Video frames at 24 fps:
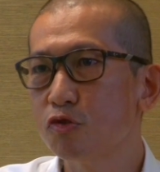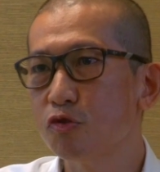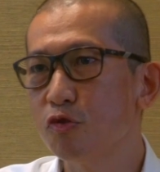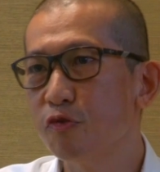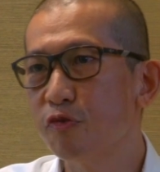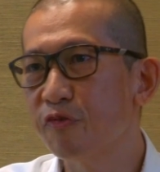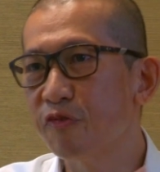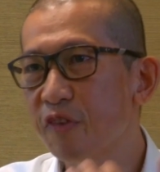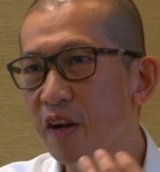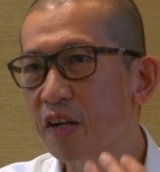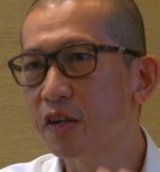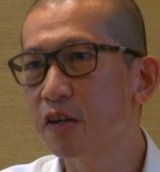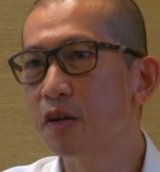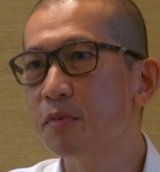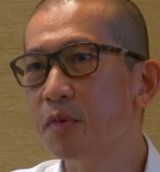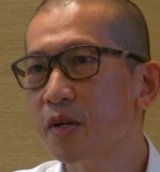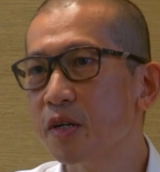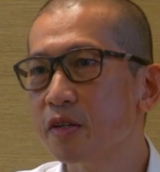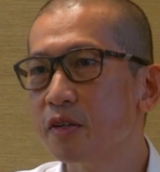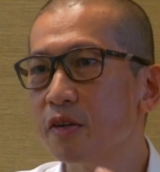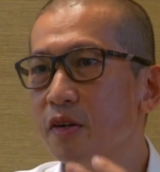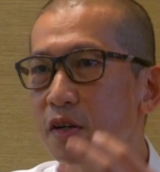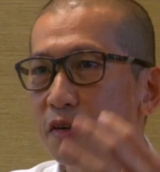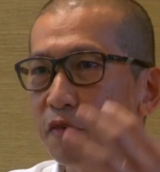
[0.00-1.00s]
to
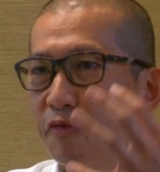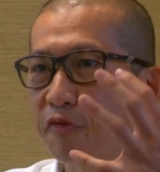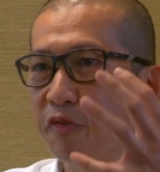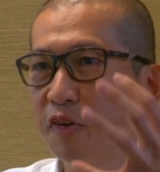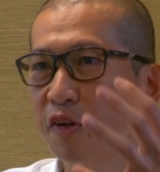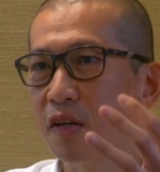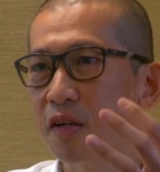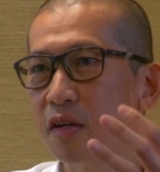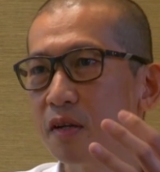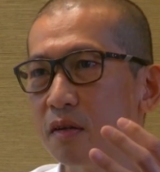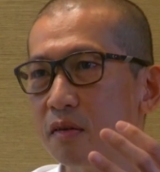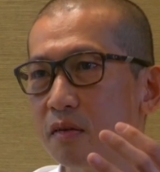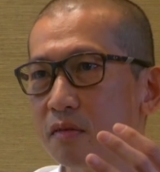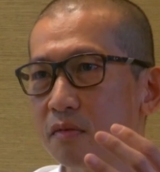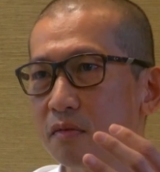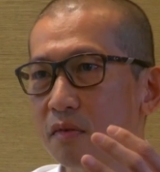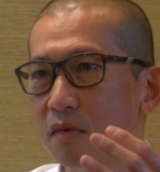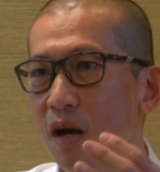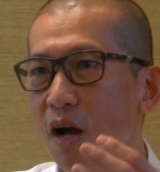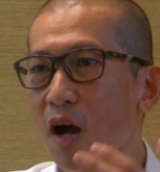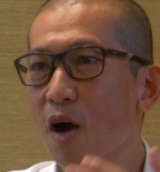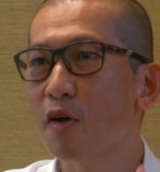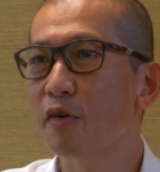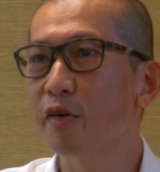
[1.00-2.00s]
fundamentally think,
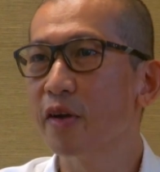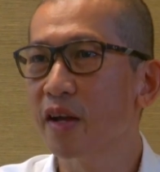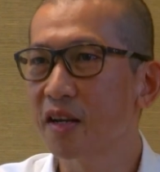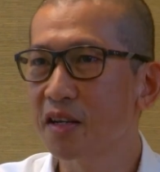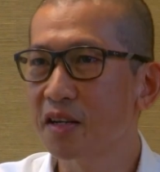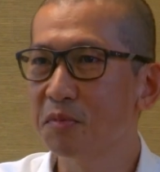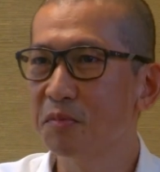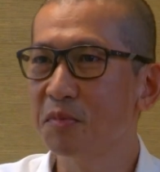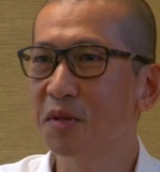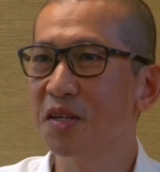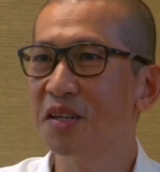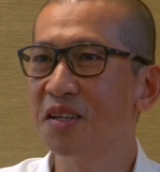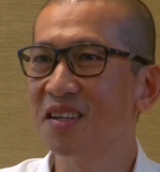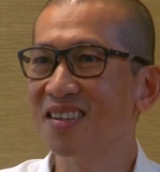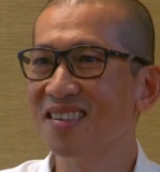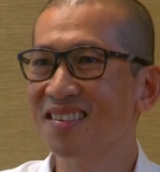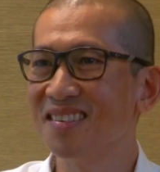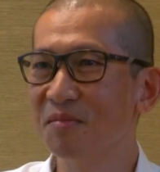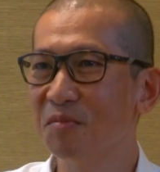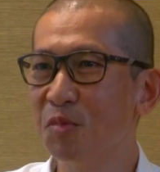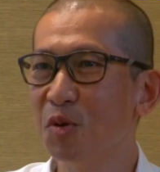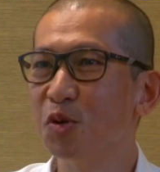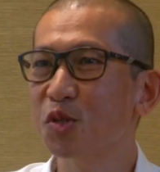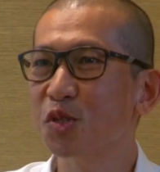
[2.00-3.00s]
how can it be
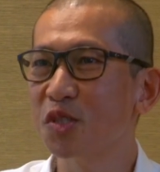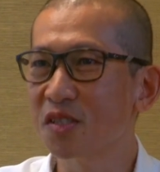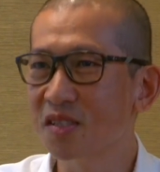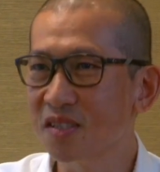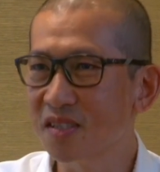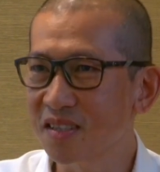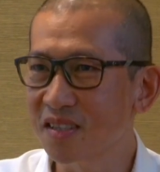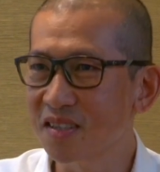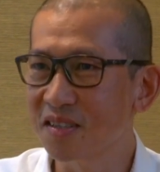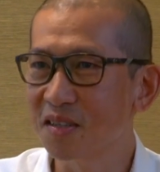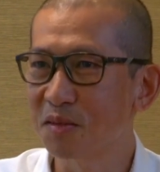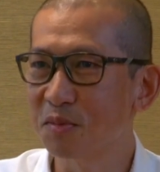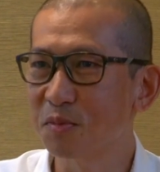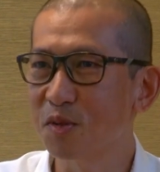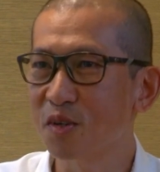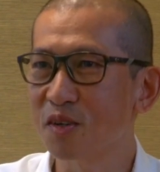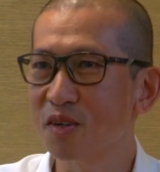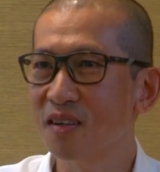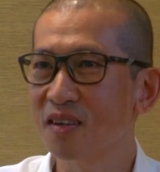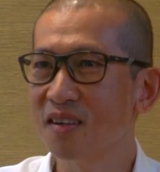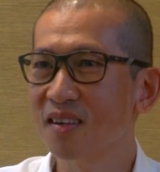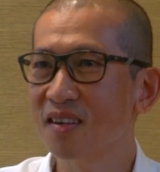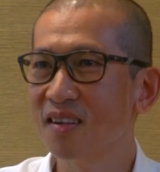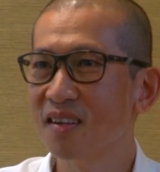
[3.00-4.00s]
more sustainable?